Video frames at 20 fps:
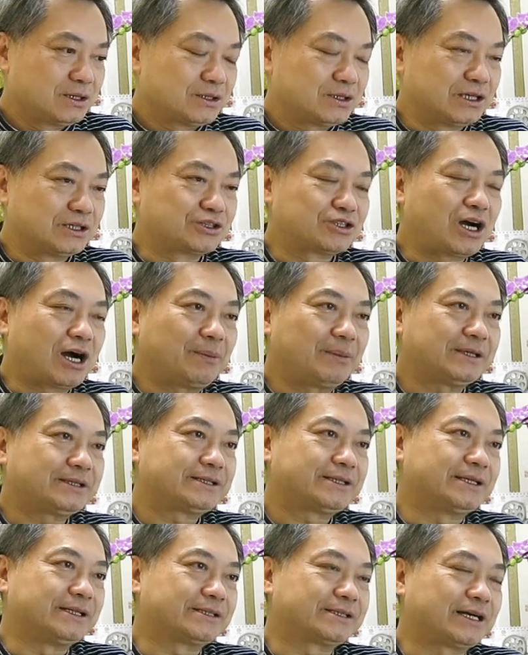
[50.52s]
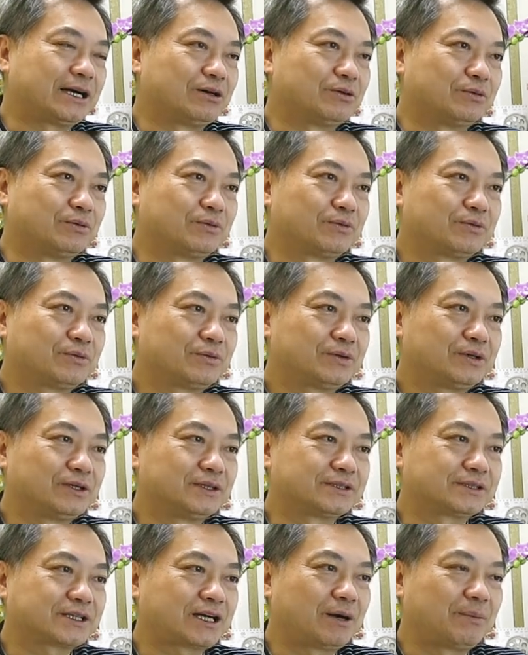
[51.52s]
The geometry itself
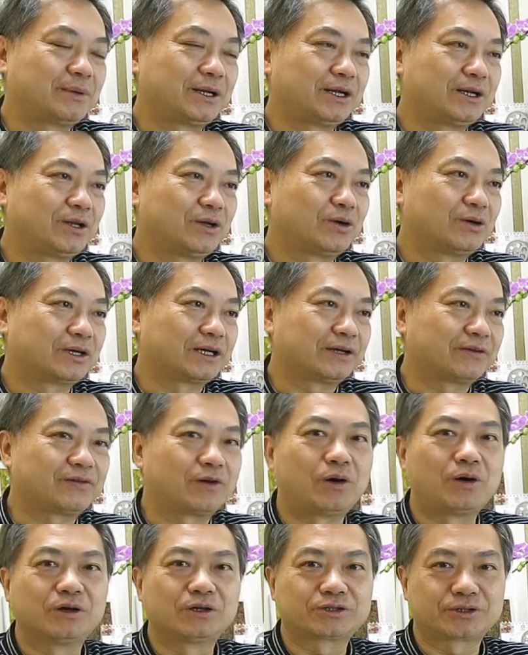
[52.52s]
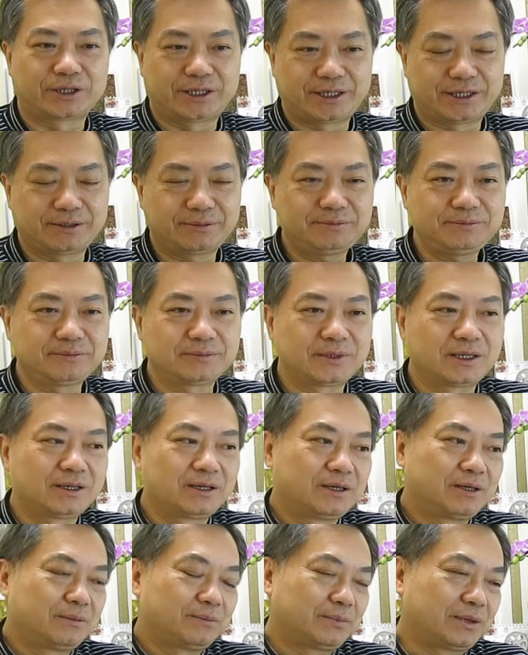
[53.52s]
is commonly known as Feng Shui,
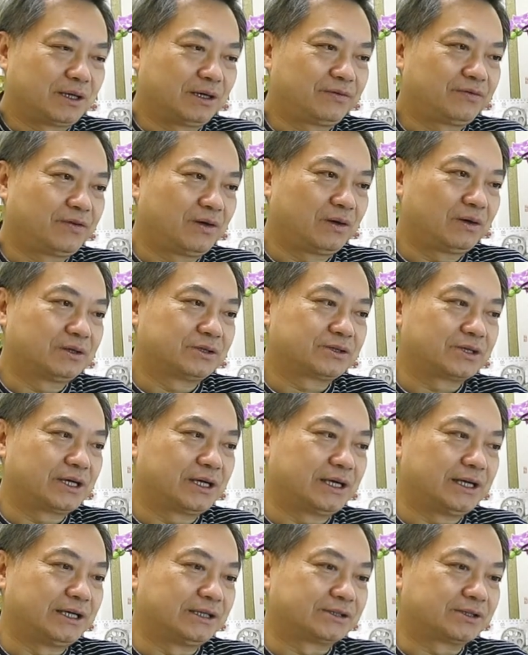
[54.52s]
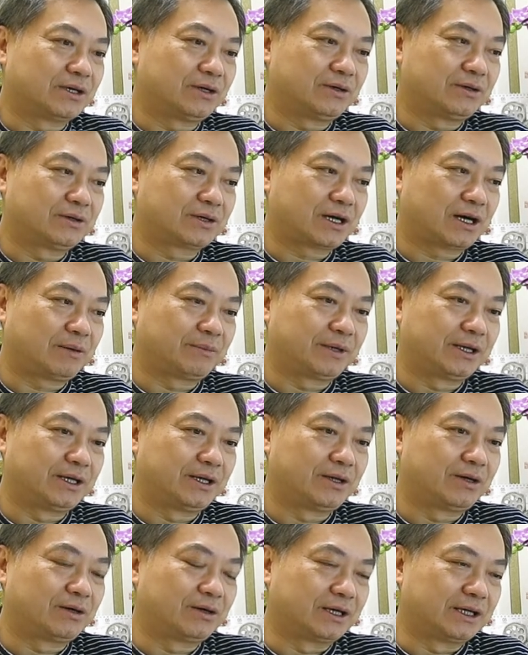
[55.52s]
because Feng Shui is so
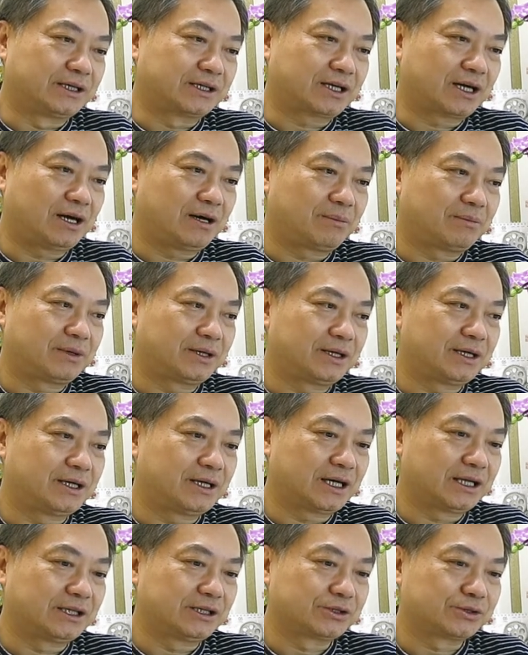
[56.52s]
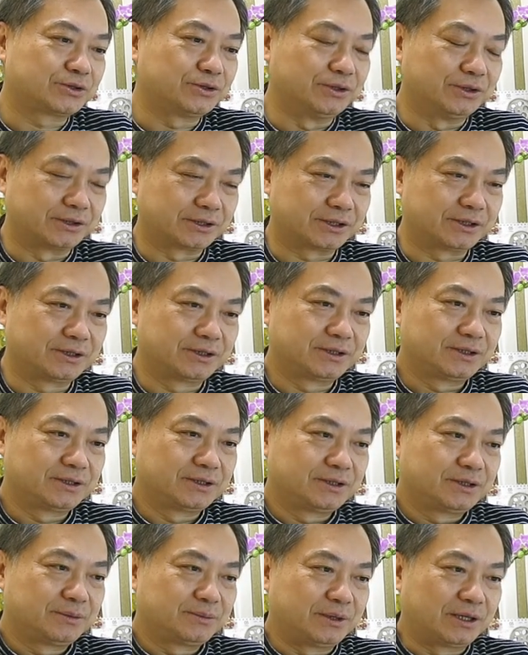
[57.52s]
commonly known and commonly understood,
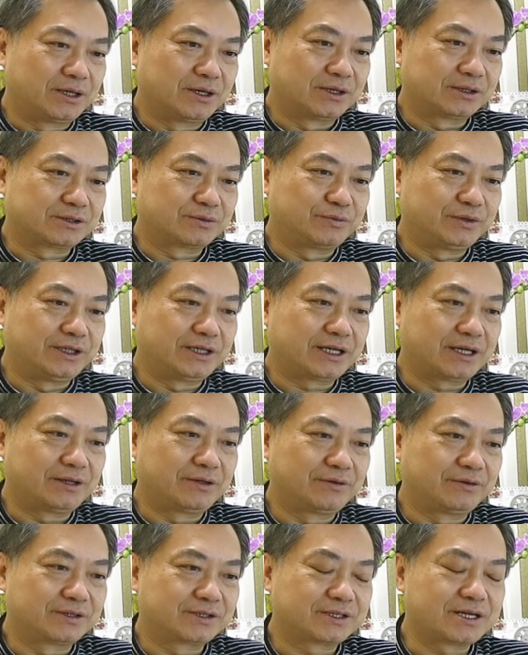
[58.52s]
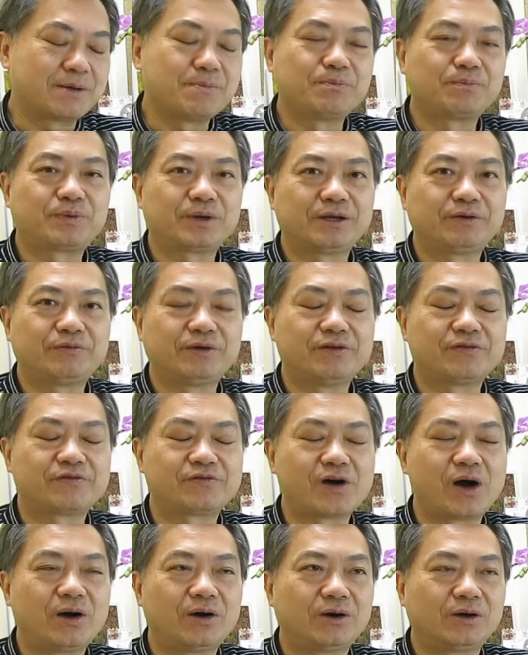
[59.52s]
because we can simply
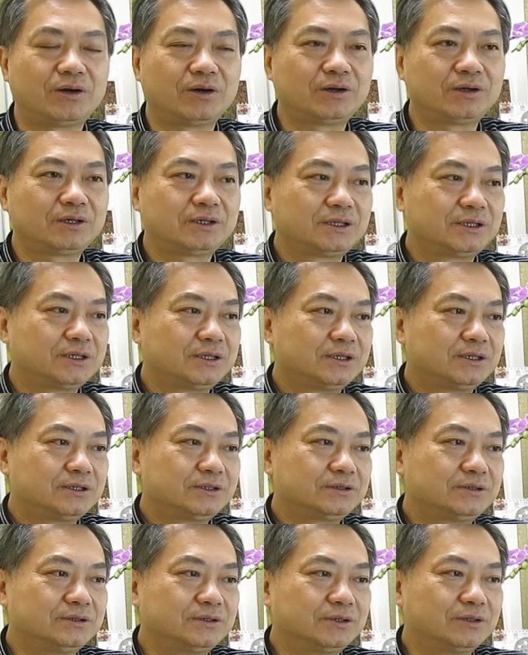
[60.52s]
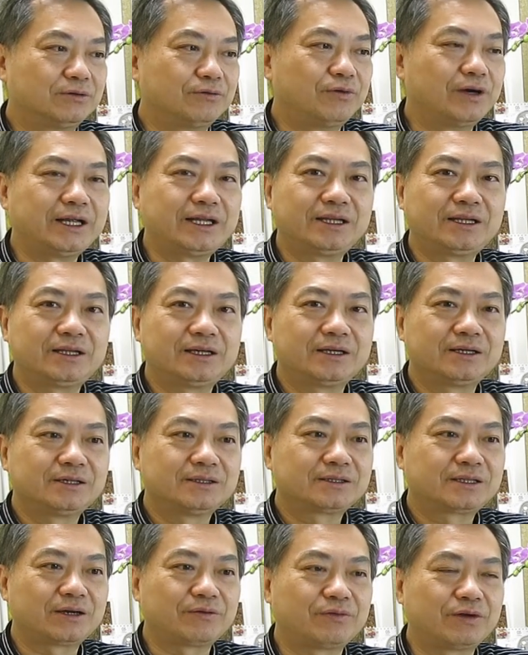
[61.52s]
refer to the wind
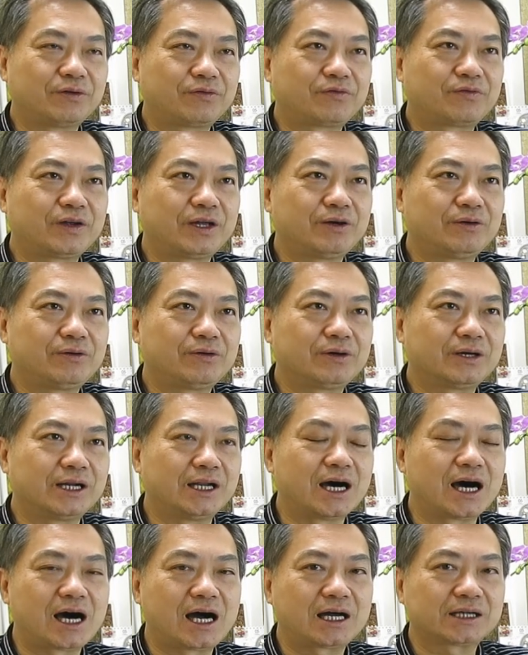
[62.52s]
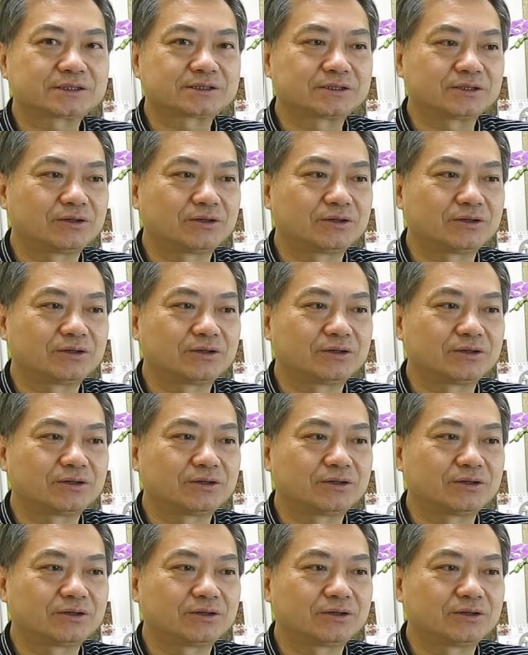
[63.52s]
that we feel a lot